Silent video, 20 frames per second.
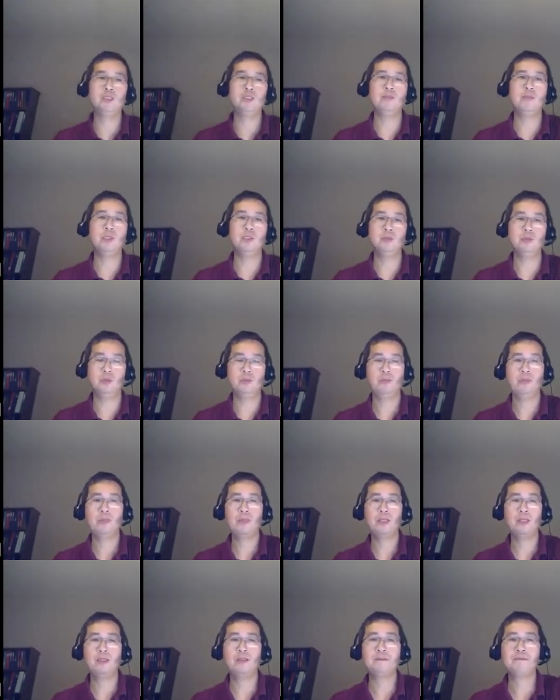And then we have
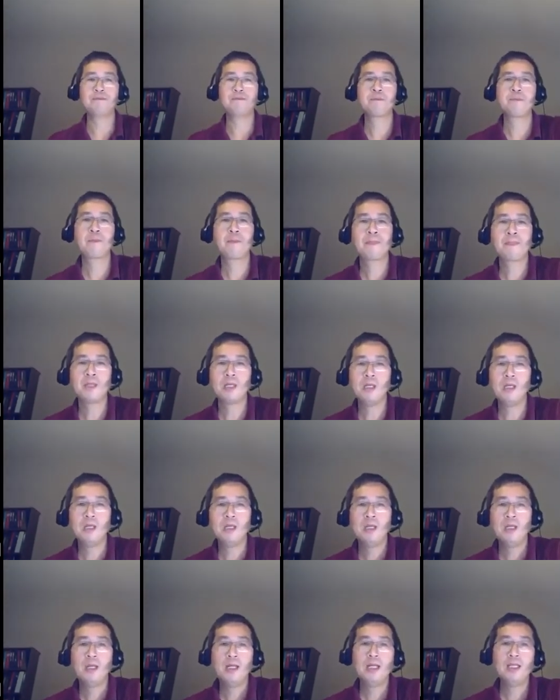ER data
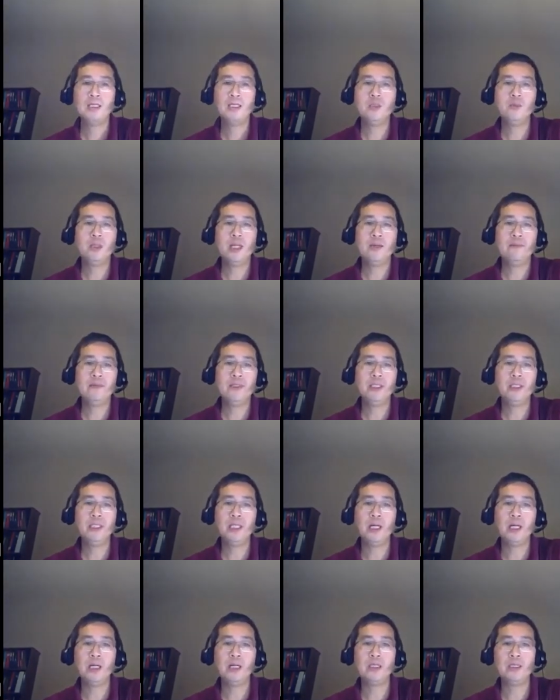model.
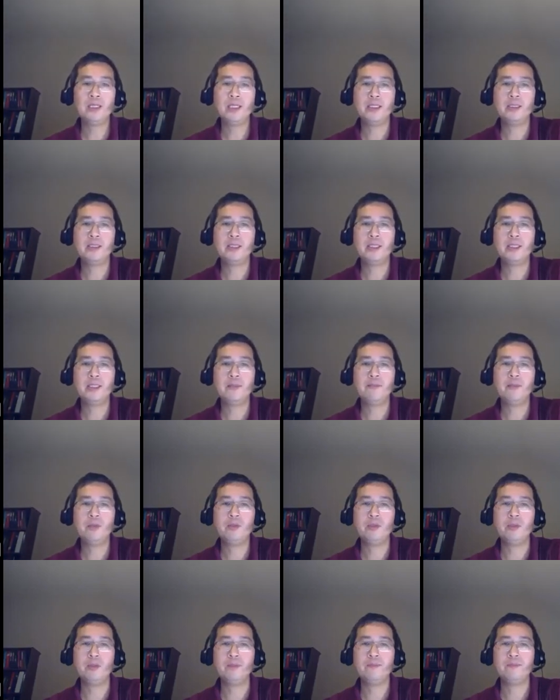So this is
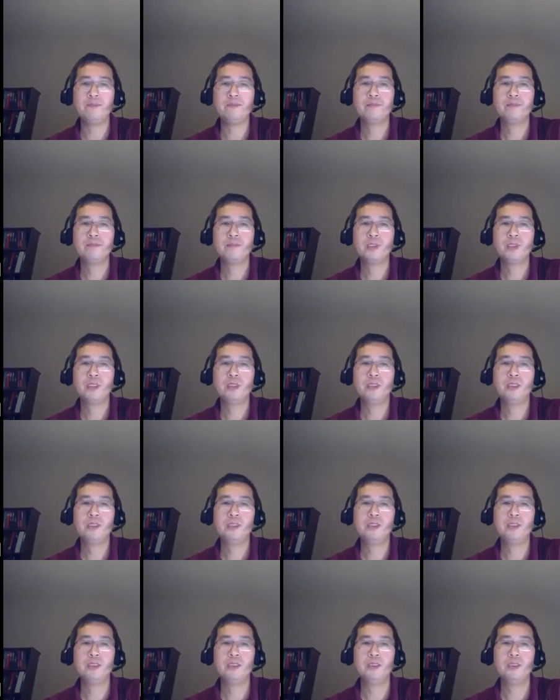
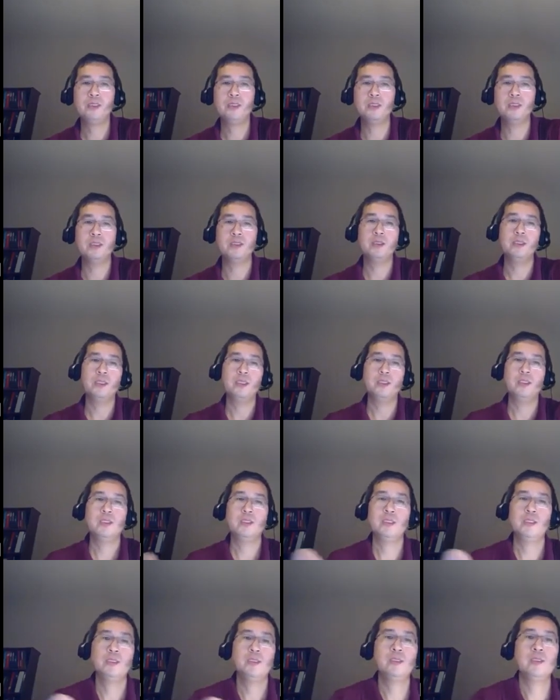relational model
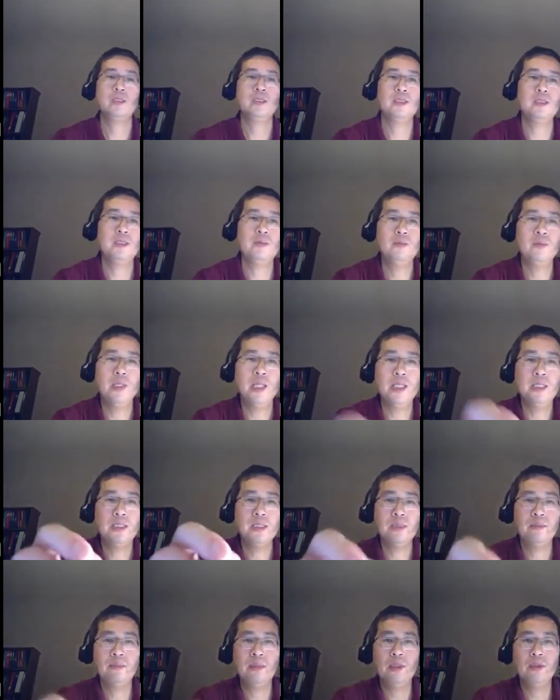is for us
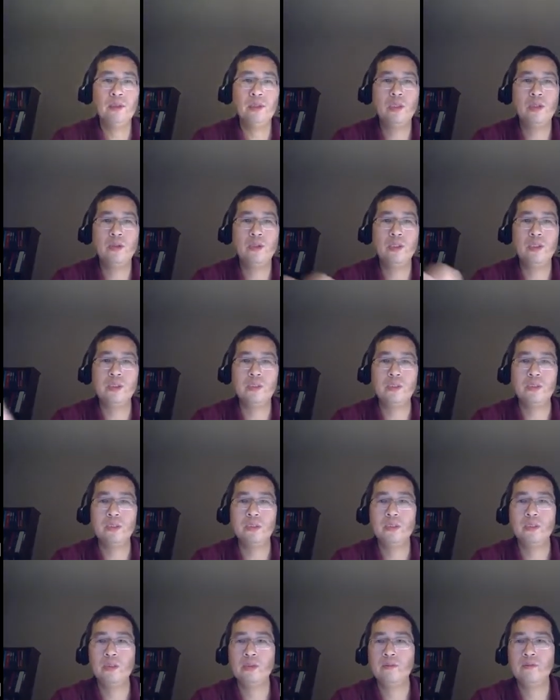to understand
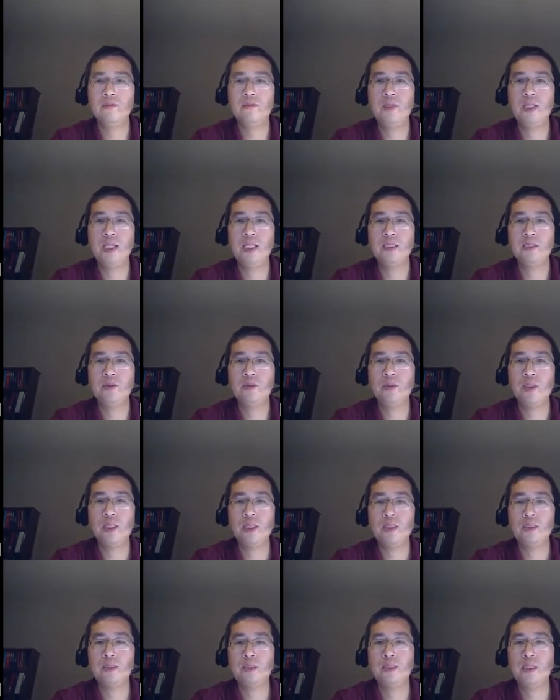our DBMS,
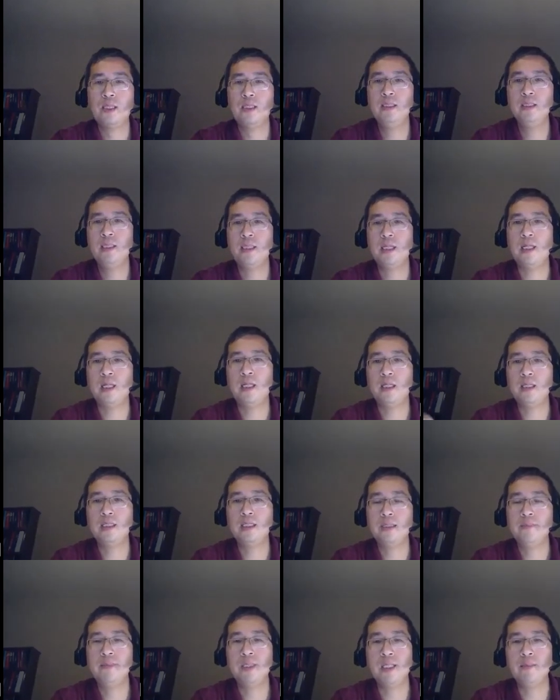relational database,
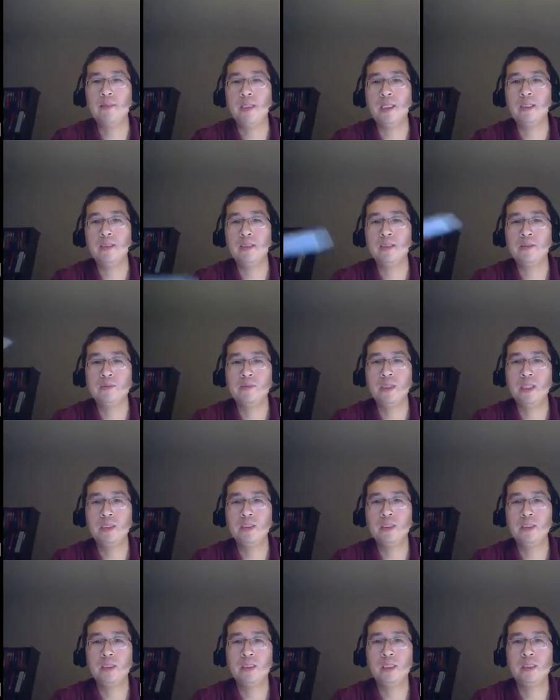our
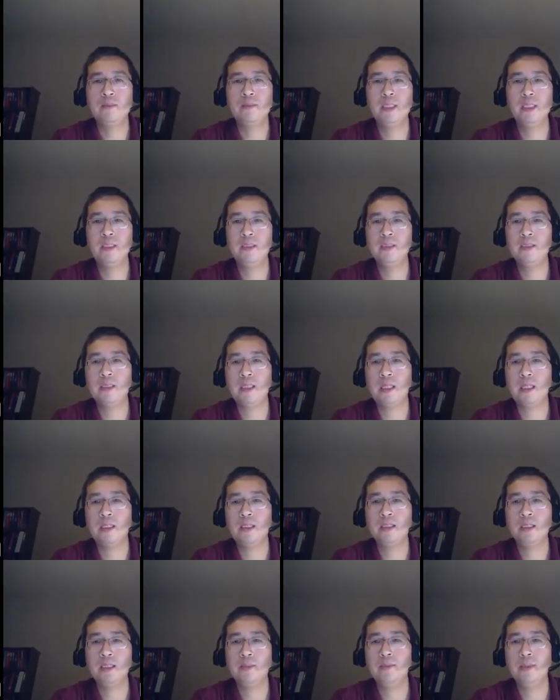DBMS,
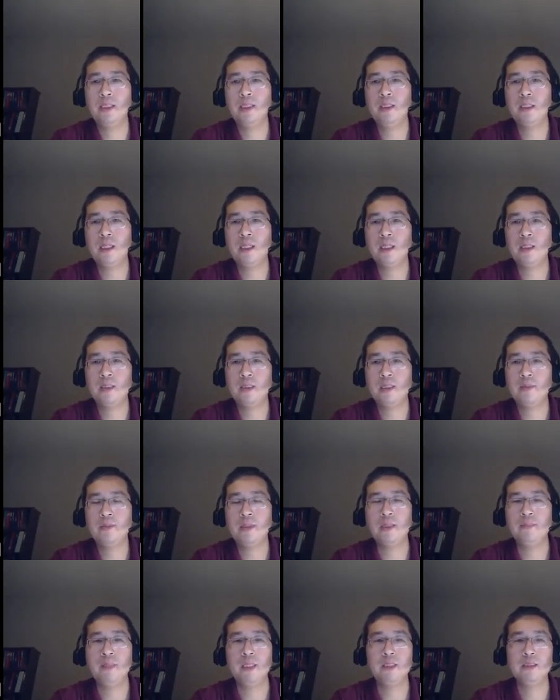and the
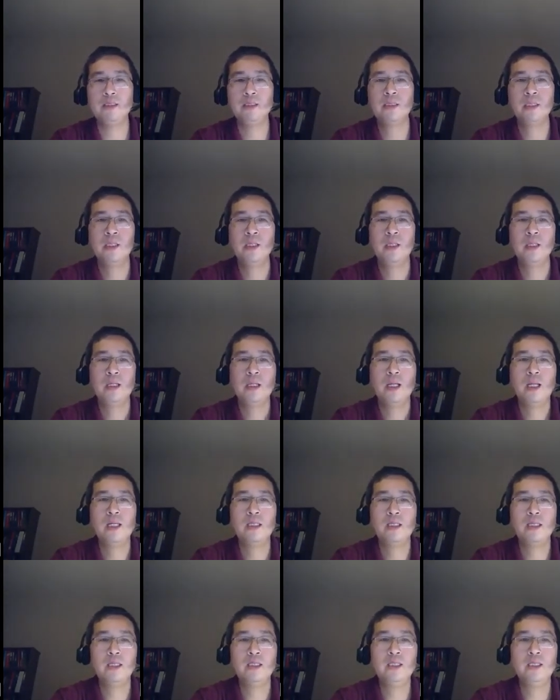ER data
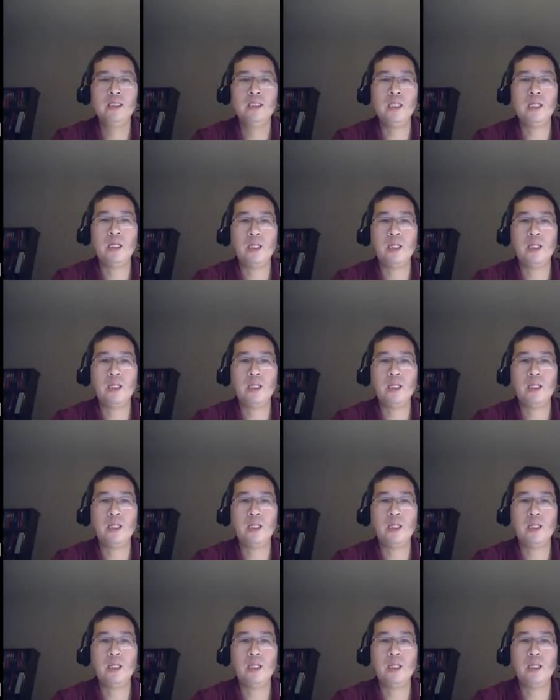model is for